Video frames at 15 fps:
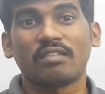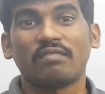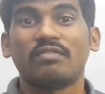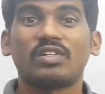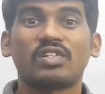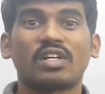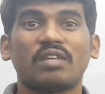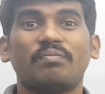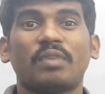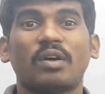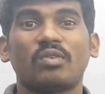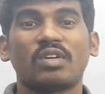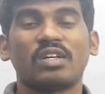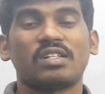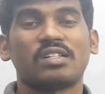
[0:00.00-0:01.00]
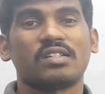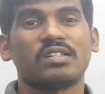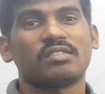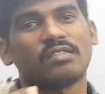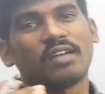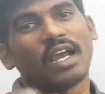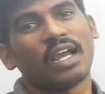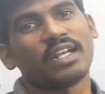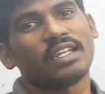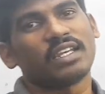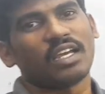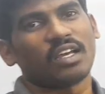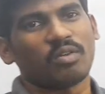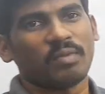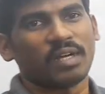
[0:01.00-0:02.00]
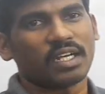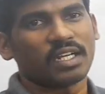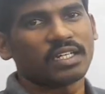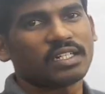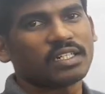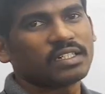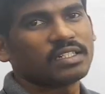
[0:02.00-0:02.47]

which compound is anti-aromatic.